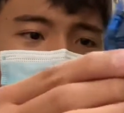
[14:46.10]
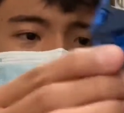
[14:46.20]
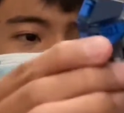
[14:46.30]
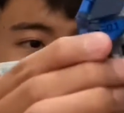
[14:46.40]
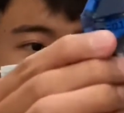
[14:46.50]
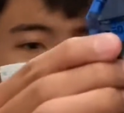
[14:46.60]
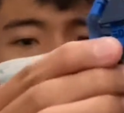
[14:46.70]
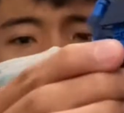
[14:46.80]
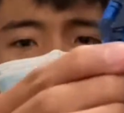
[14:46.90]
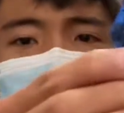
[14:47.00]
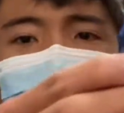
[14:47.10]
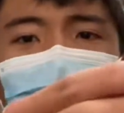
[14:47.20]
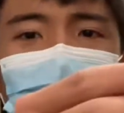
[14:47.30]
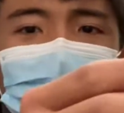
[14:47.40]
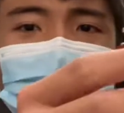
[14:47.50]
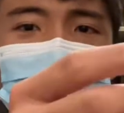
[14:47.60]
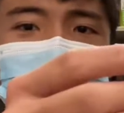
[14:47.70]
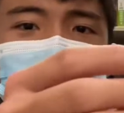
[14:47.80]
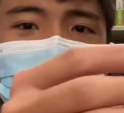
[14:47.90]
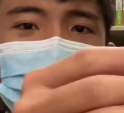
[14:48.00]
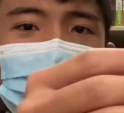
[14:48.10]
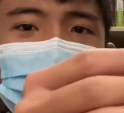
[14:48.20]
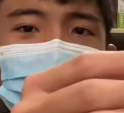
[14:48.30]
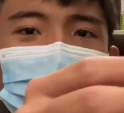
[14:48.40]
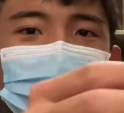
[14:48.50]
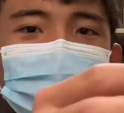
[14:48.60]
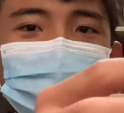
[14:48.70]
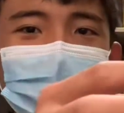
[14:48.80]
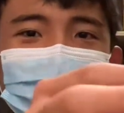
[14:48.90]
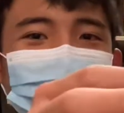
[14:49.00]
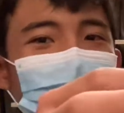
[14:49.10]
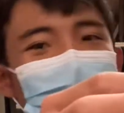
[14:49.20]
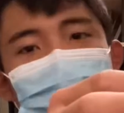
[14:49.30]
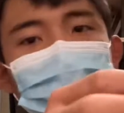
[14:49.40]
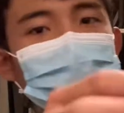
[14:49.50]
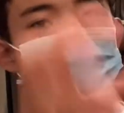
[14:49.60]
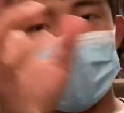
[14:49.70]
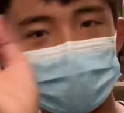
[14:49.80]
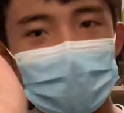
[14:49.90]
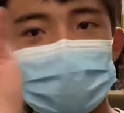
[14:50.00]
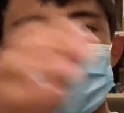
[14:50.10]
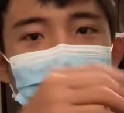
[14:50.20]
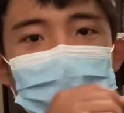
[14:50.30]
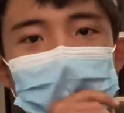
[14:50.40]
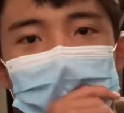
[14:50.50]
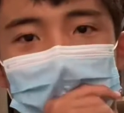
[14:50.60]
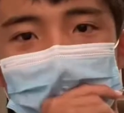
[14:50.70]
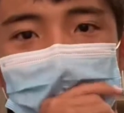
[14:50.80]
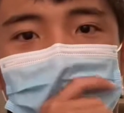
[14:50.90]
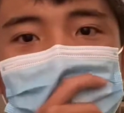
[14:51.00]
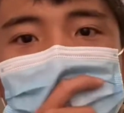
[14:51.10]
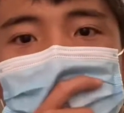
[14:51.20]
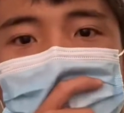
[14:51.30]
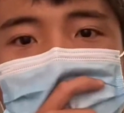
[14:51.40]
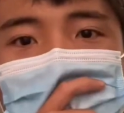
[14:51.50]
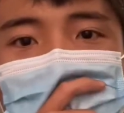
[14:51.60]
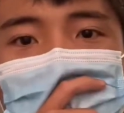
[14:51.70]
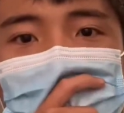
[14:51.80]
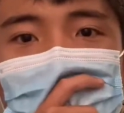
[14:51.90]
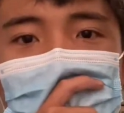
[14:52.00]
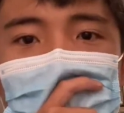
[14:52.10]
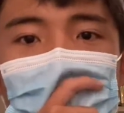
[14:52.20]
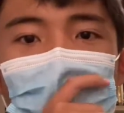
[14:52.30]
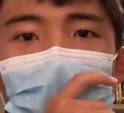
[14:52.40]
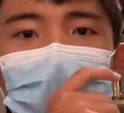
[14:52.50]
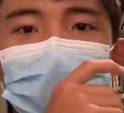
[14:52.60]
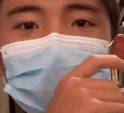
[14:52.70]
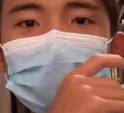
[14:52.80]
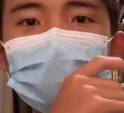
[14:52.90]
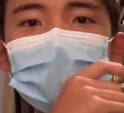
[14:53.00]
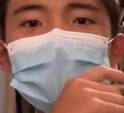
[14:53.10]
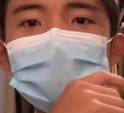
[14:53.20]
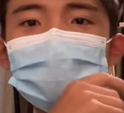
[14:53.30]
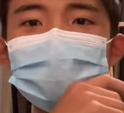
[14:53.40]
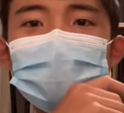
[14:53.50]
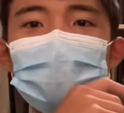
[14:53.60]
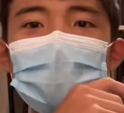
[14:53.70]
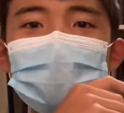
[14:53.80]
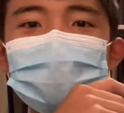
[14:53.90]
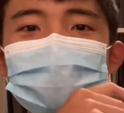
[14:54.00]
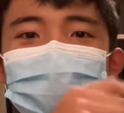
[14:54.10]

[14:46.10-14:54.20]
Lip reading: the only con I do have about the set is that it does not rotate. For a walker, usually walkers in